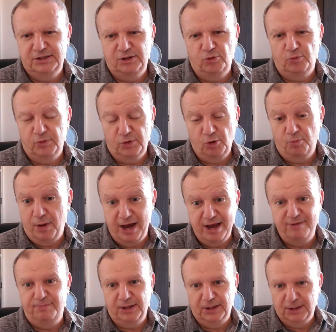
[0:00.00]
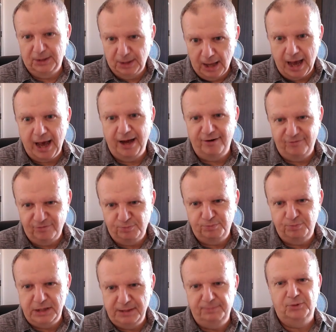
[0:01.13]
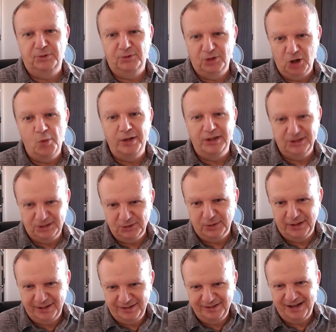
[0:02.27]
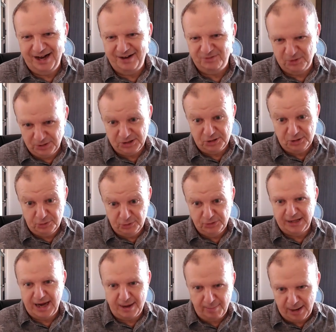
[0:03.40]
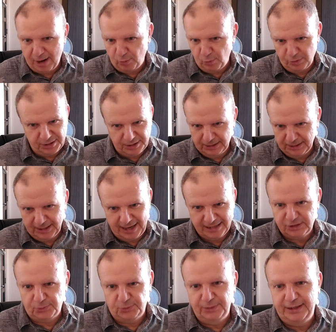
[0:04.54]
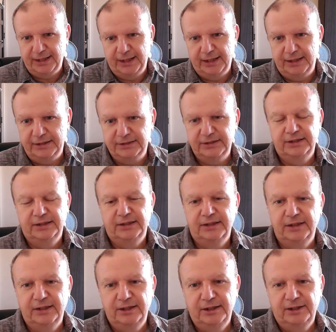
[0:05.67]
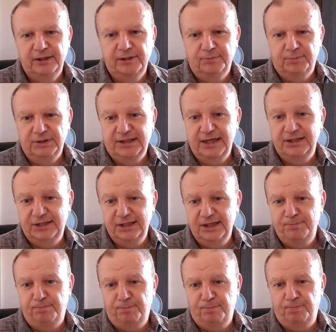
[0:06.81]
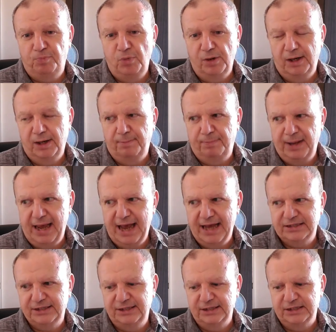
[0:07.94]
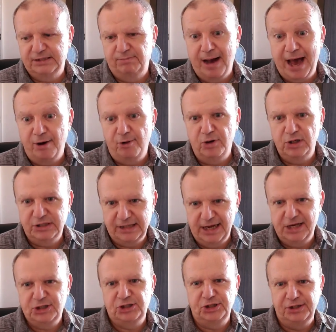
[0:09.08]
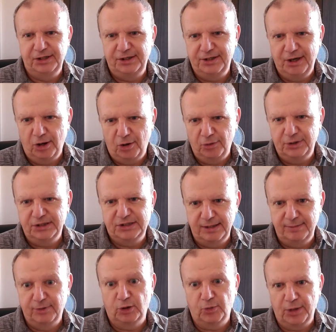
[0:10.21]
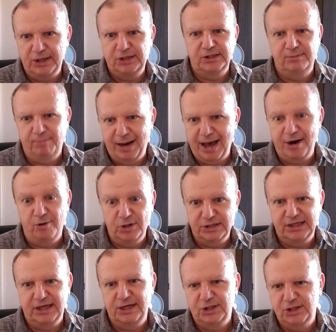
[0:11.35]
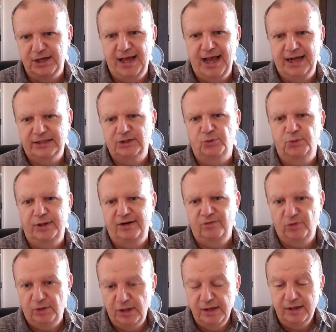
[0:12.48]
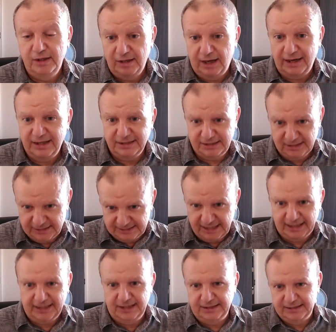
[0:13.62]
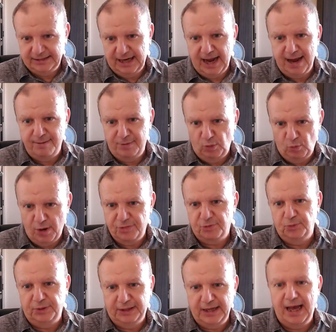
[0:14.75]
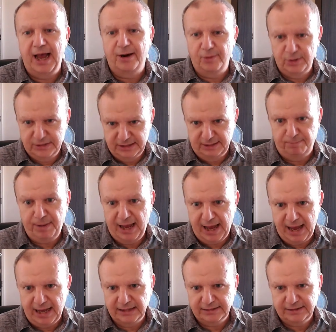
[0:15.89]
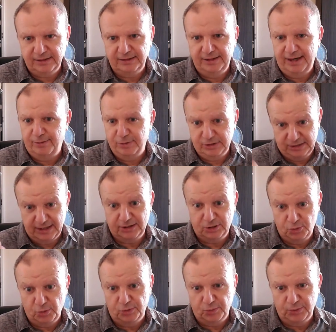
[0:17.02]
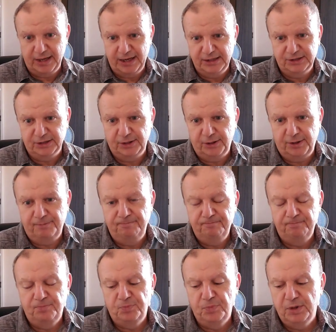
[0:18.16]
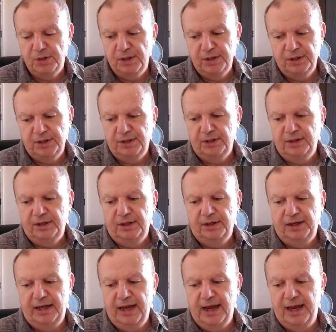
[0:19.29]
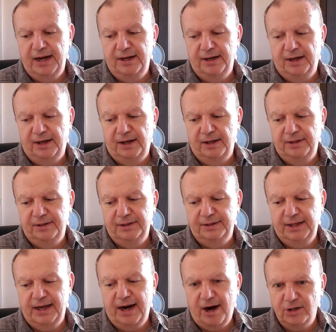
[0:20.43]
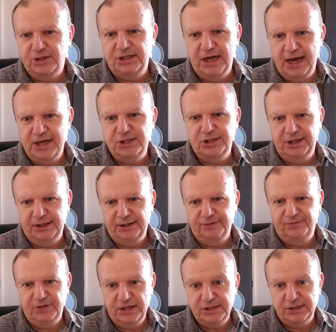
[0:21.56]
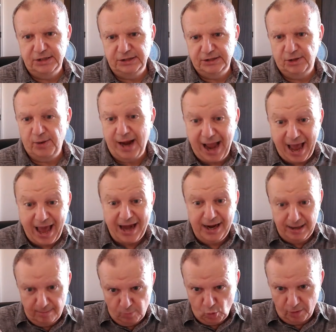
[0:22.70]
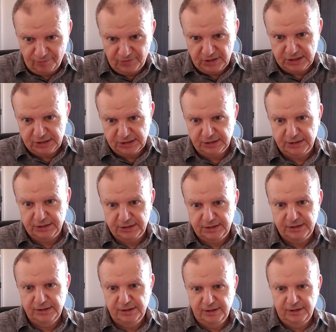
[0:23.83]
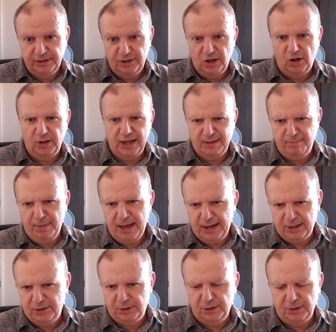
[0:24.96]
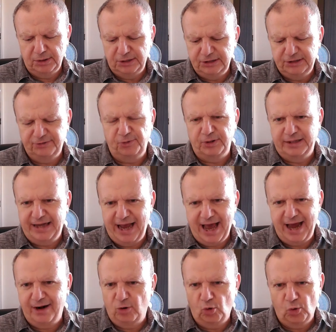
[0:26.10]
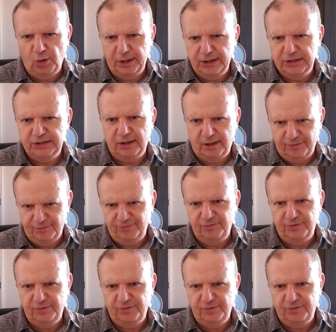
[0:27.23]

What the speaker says: there might have been a lot of people going to it after this news came out within the last 3 days. But they did pass this modernization, this Immigration Modernization Act or whatever. I guess the second time it went through the Congress, it passed, and that was like 2 or 3 days ago. And they are changing the visas. They're adding more visas, like medical and different categories of